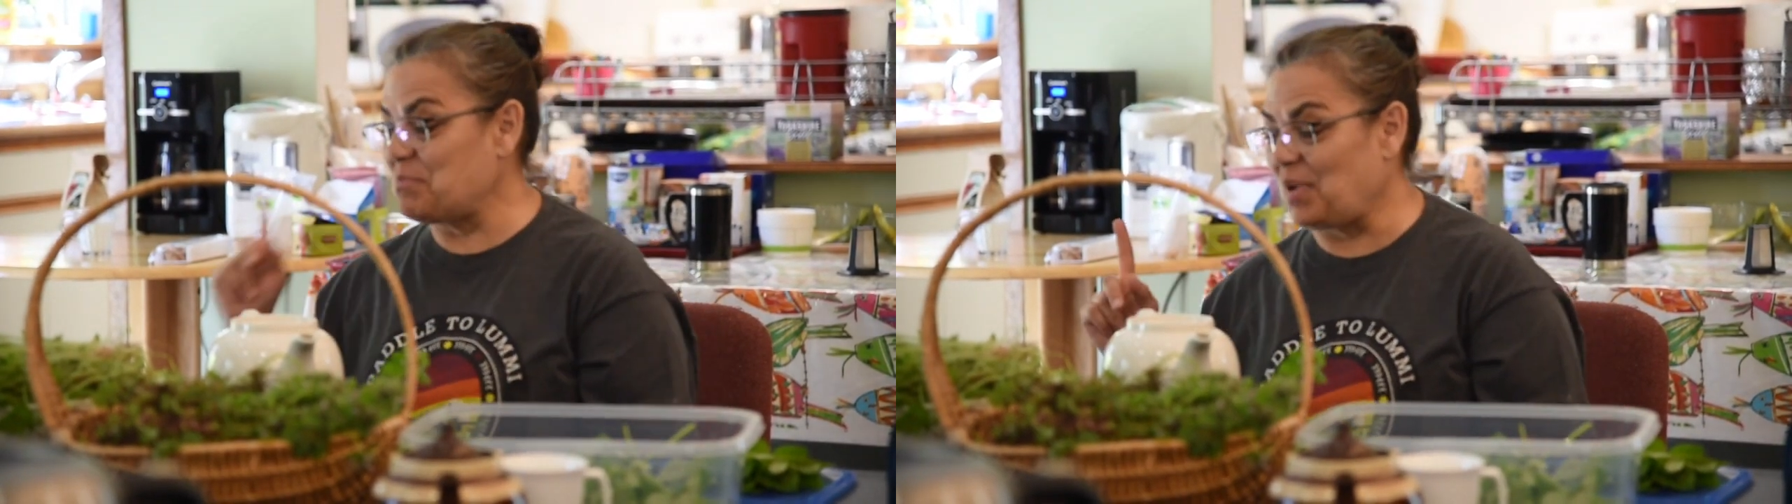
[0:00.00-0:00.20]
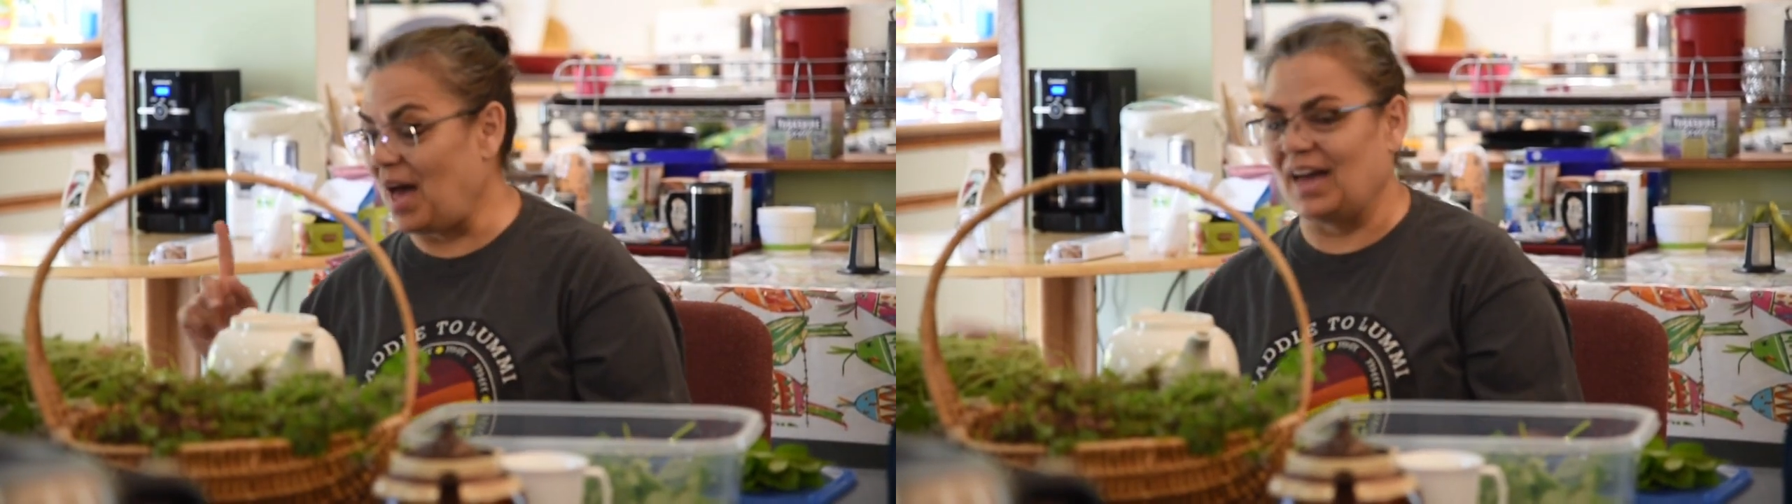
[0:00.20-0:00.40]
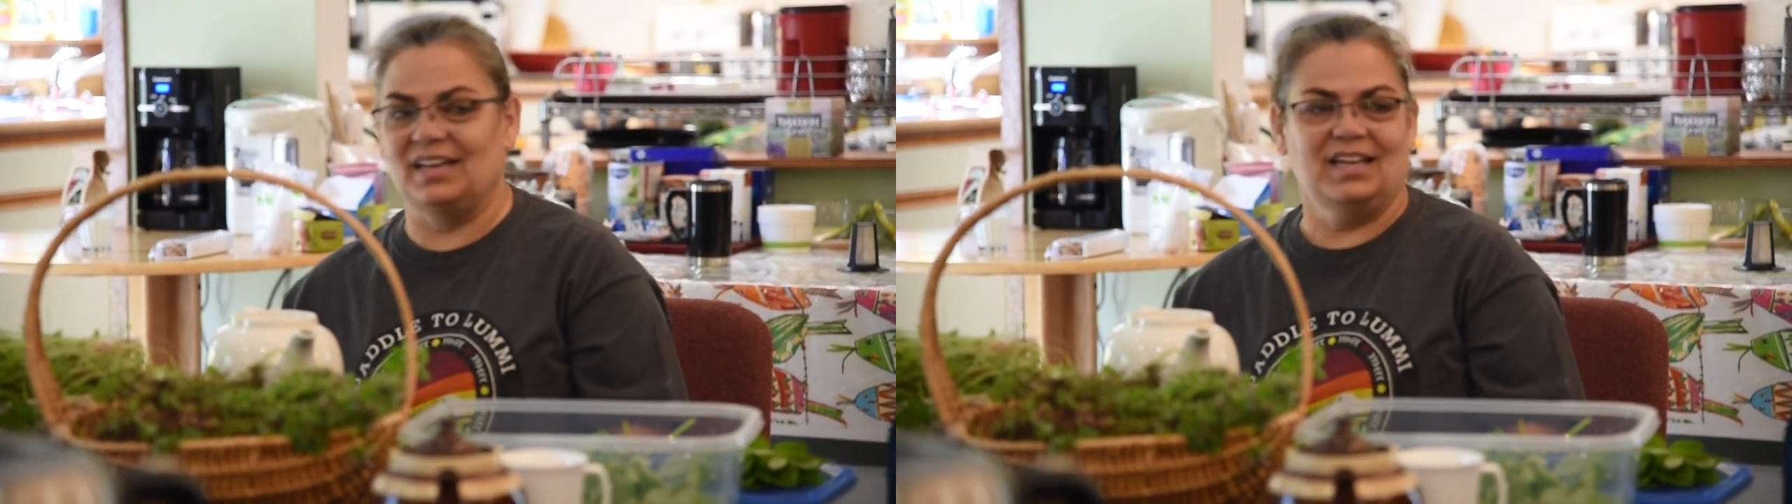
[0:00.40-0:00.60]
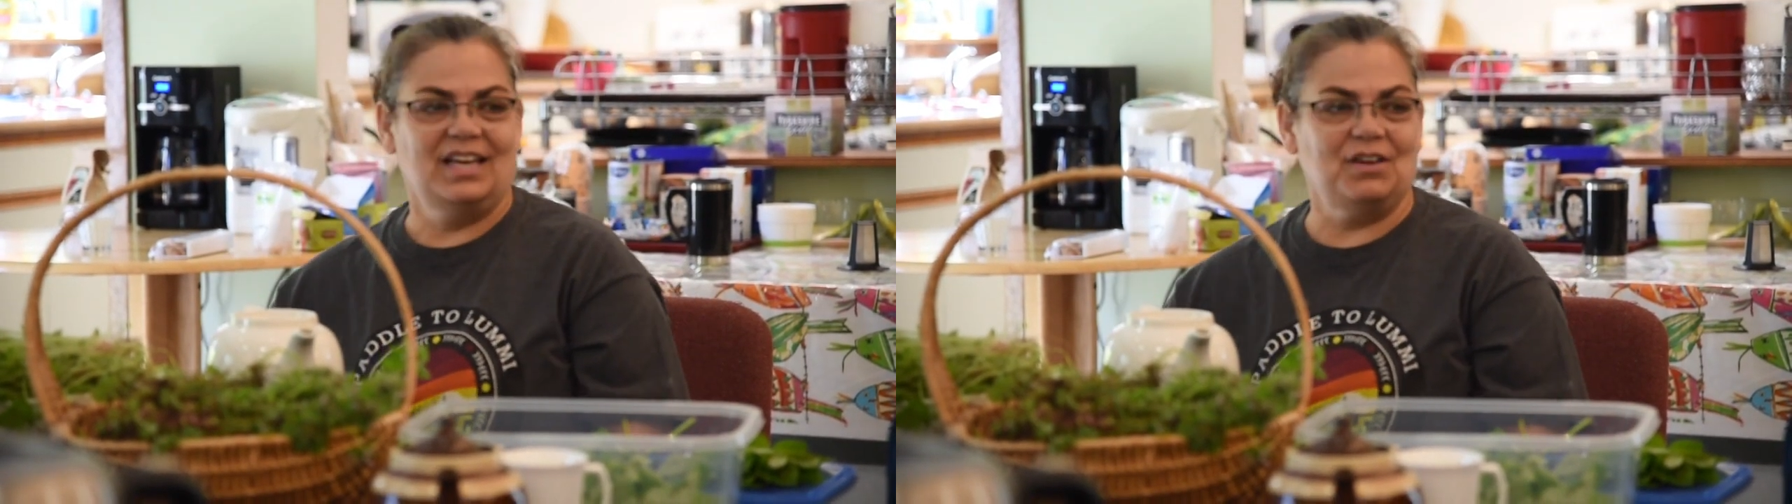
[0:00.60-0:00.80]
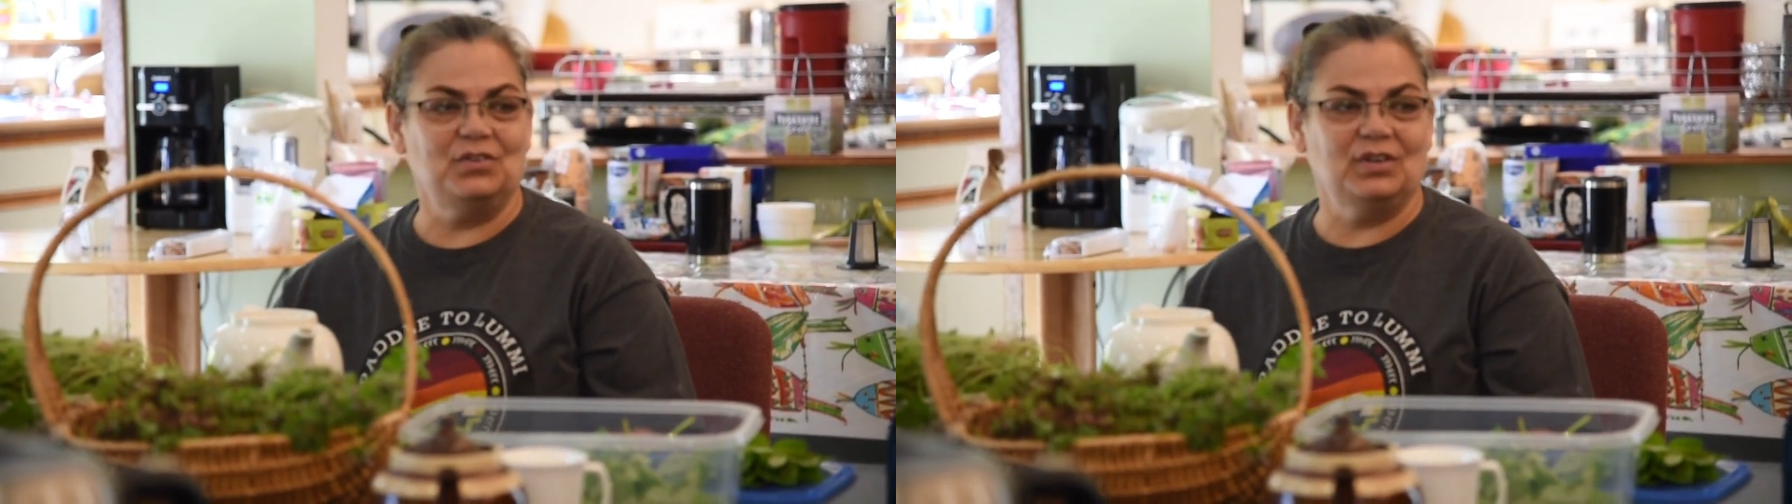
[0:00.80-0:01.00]
But
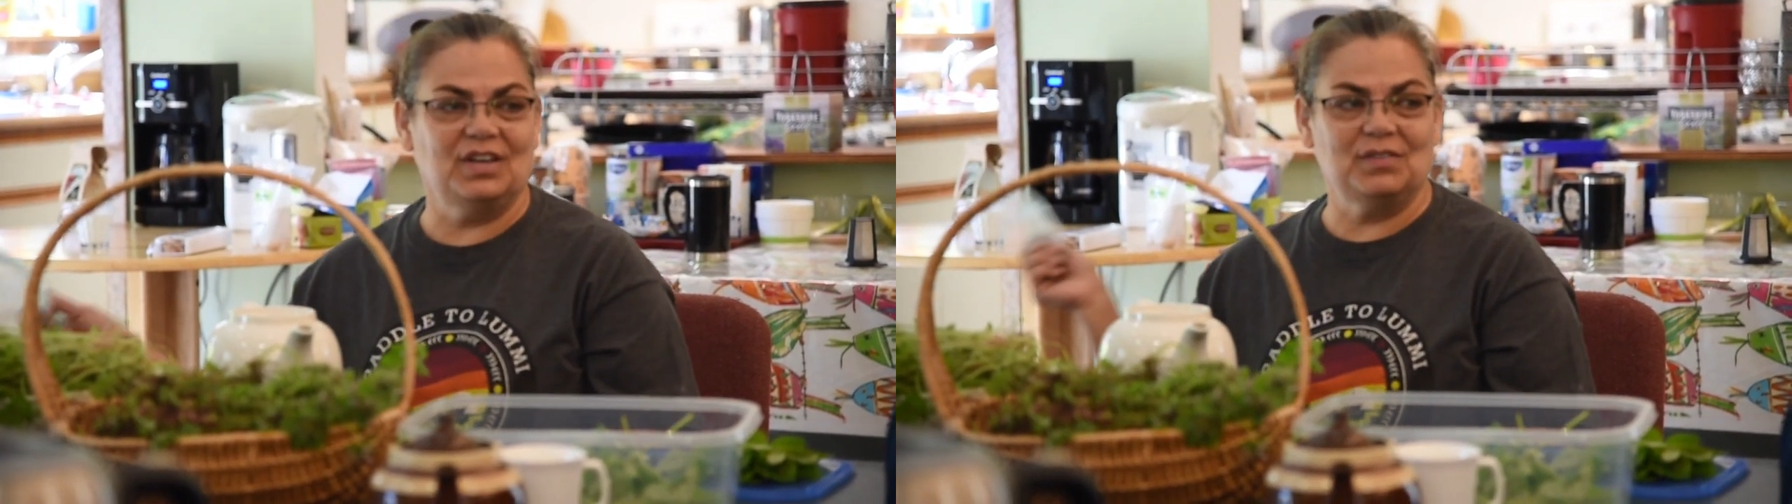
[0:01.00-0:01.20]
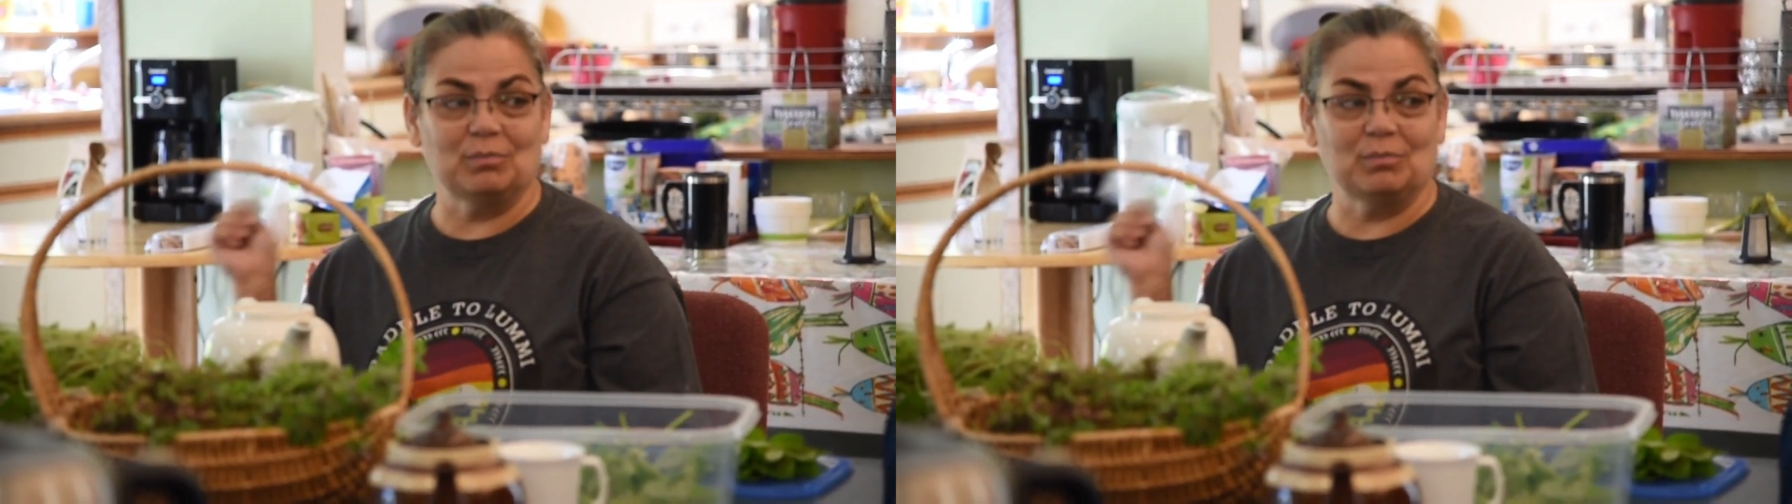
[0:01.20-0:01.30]
if you give